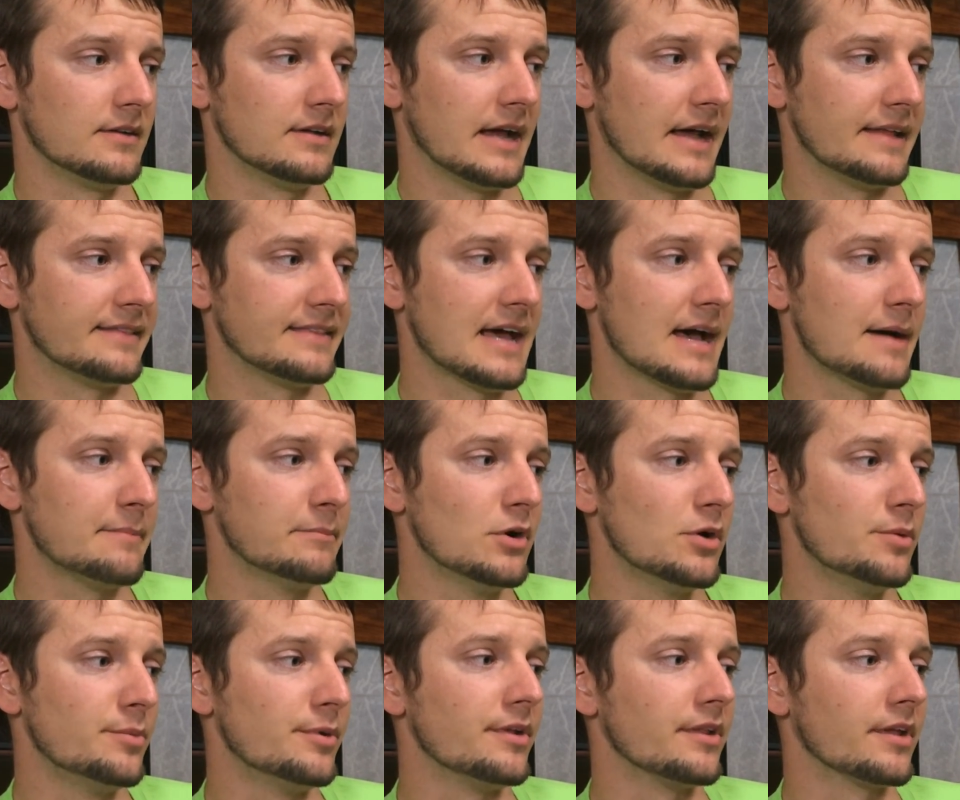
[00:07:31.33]
At that
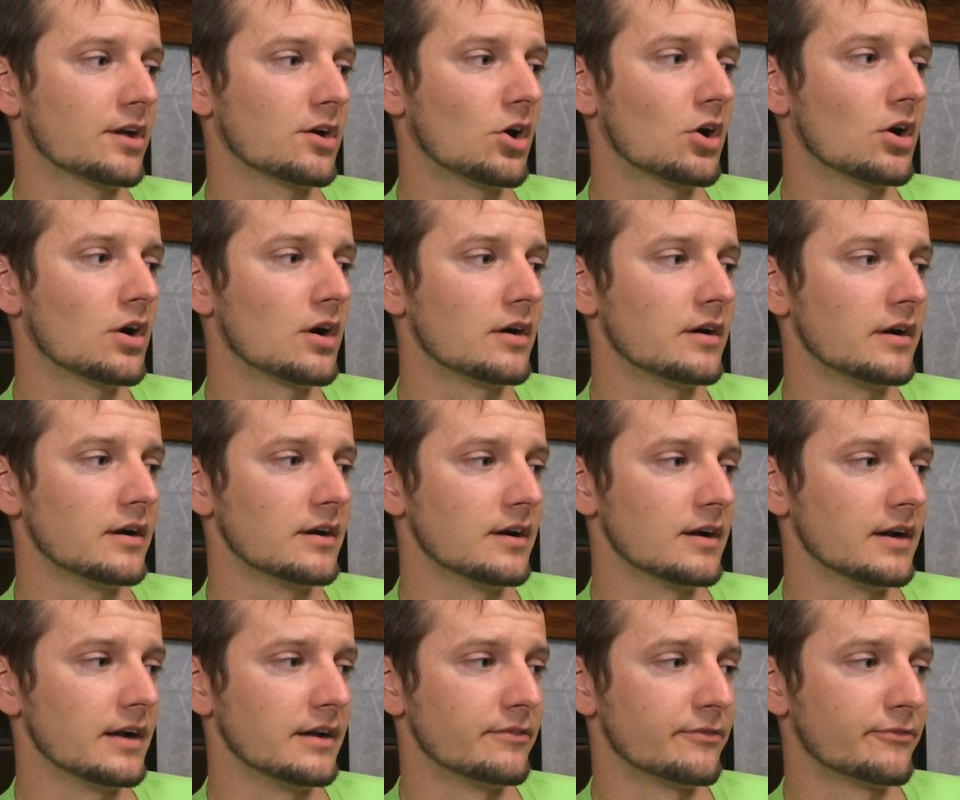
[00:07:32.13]
moment, the car
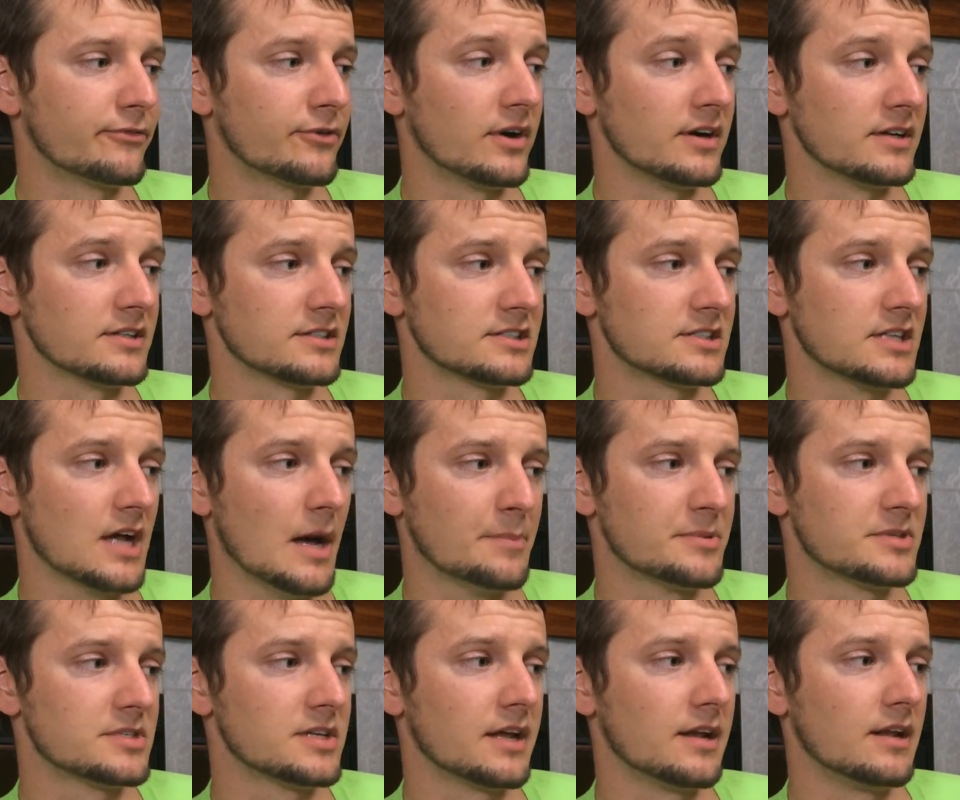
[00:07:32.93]
in front
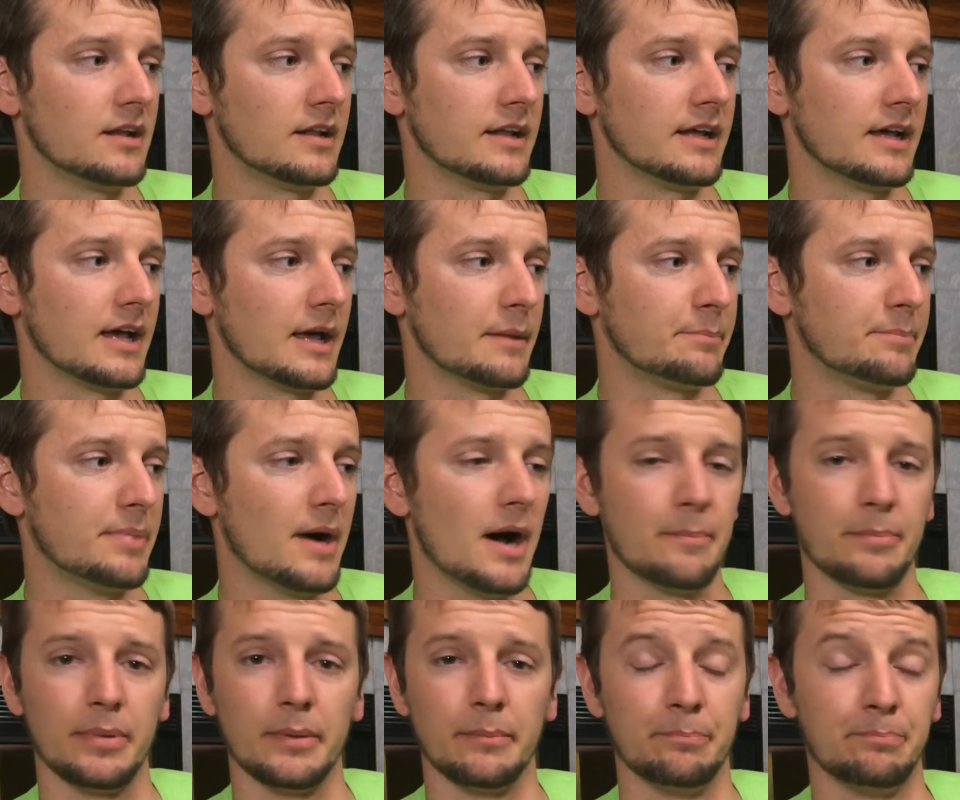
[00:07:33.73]
stopped suddenly and
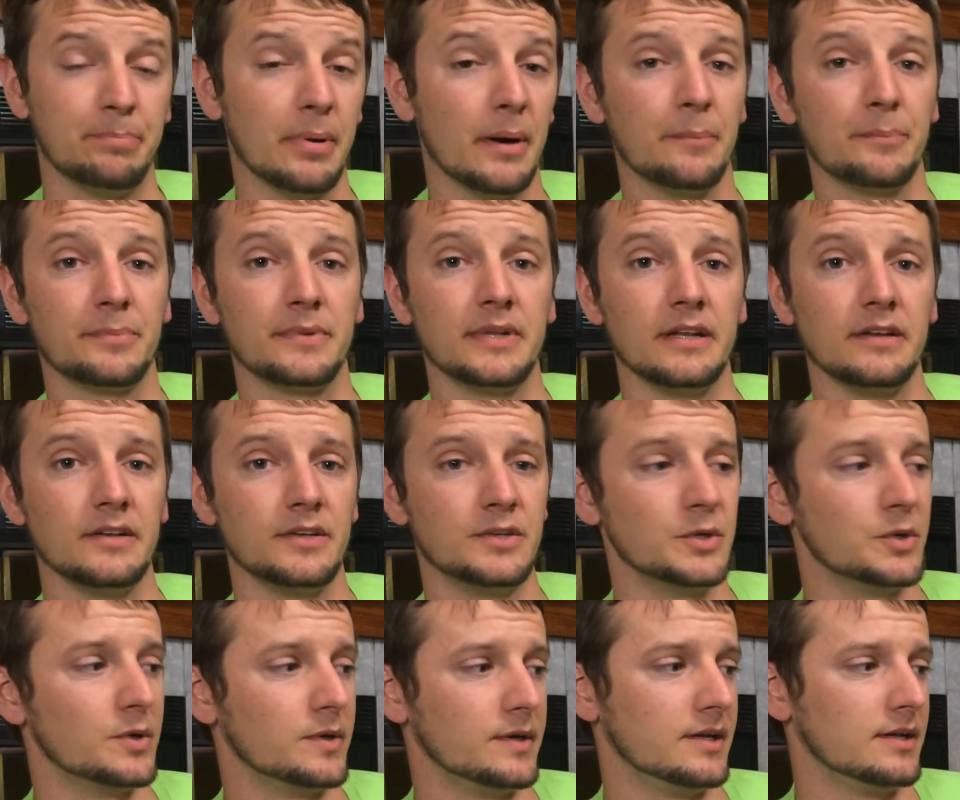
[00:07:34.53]
Papa bumped
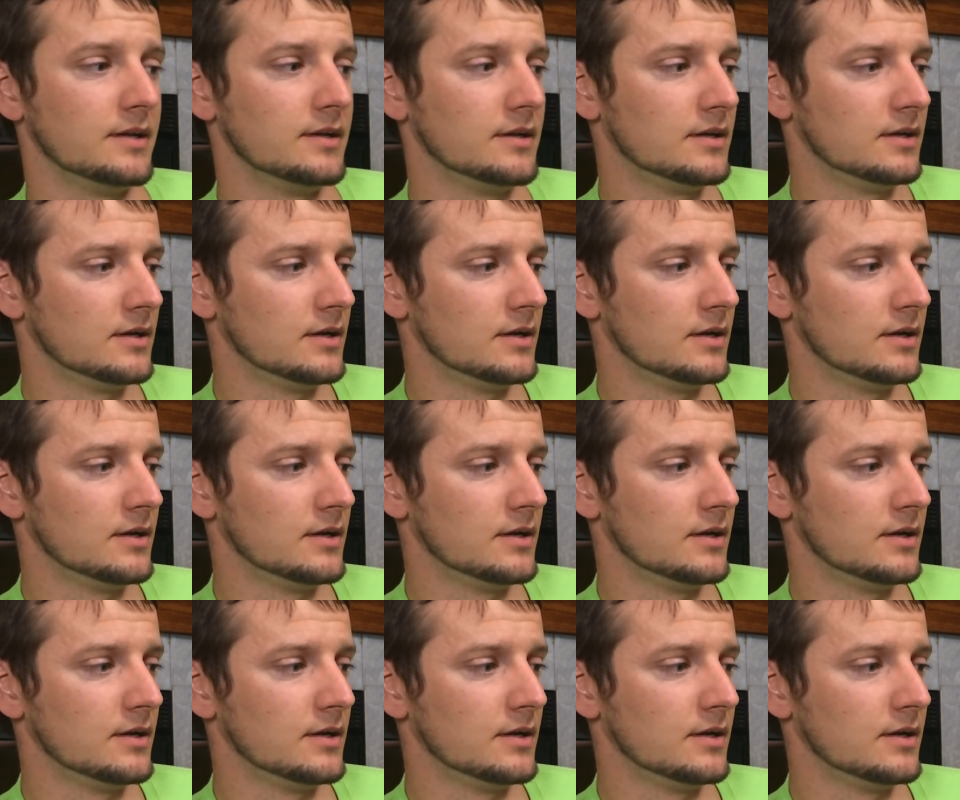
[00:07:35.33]
into it.